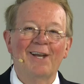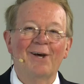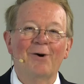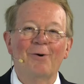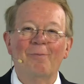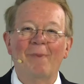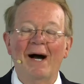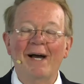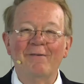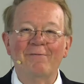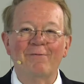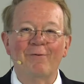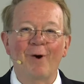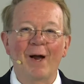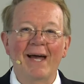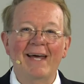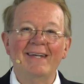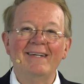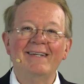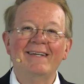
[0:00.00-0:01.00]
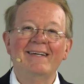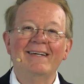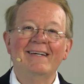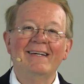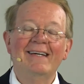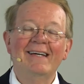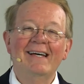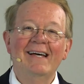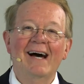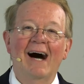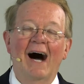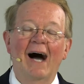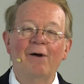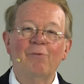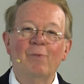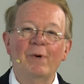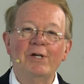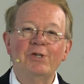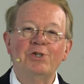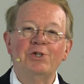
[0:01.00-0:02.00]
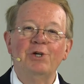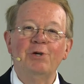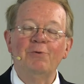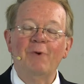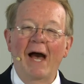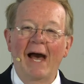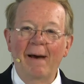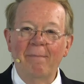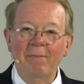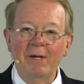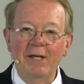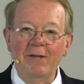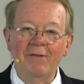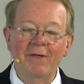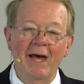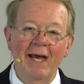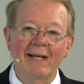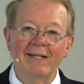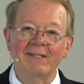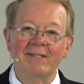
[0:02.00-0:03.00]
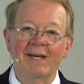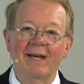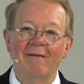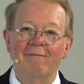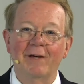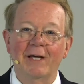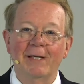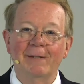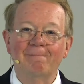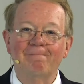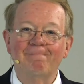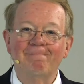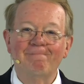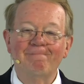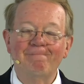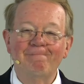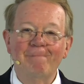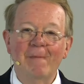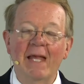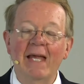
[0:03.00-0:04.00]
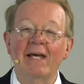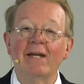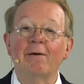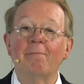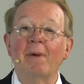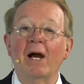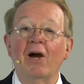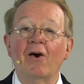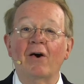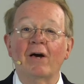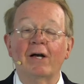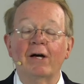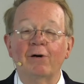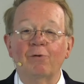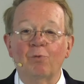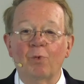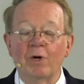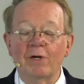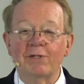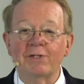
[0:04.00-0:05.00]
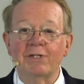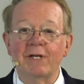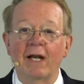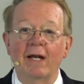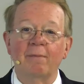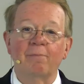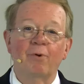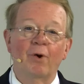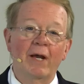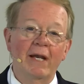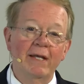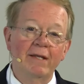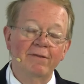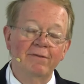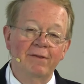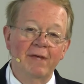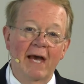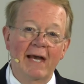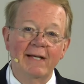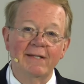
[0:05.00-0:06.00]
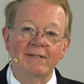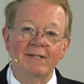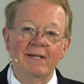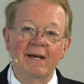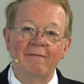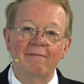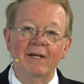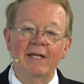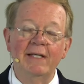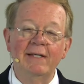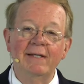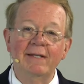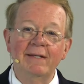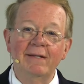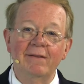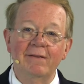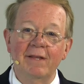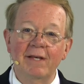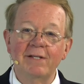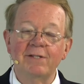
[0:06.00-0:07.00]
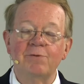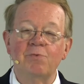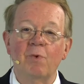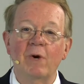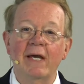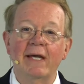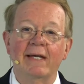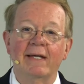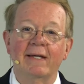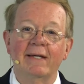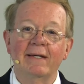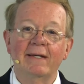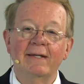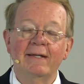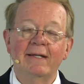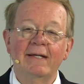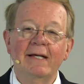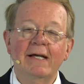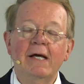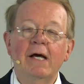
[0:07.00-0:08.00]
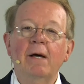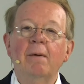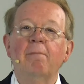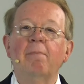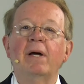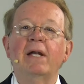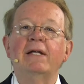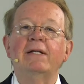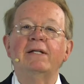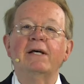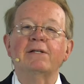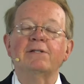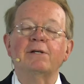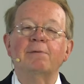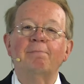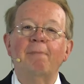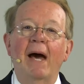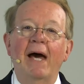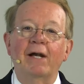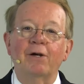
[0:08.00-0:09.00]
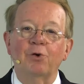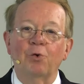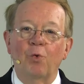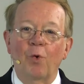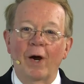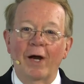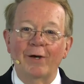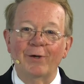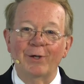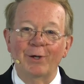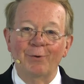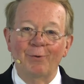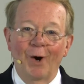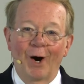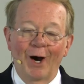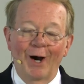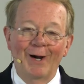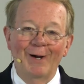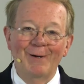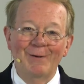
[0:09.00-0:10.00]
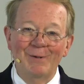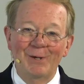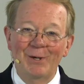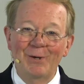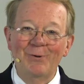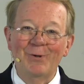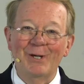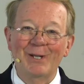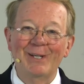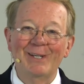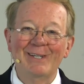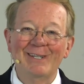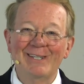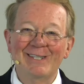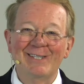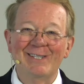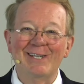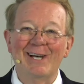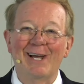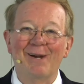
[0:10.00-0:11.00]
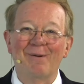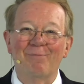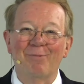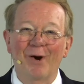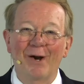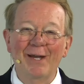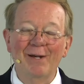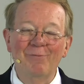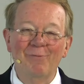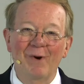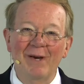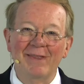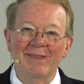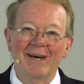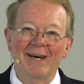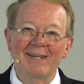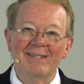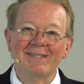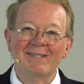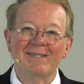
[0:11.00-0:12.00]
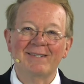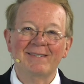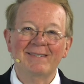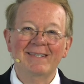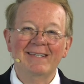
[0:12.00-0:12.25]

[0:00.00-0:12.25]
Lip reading: Hello, my friend. I wish you happy Thanksgiving. In America, we're celebrating Thanksgiving this week. But it doesn't matter where you are, you can celebrate with us.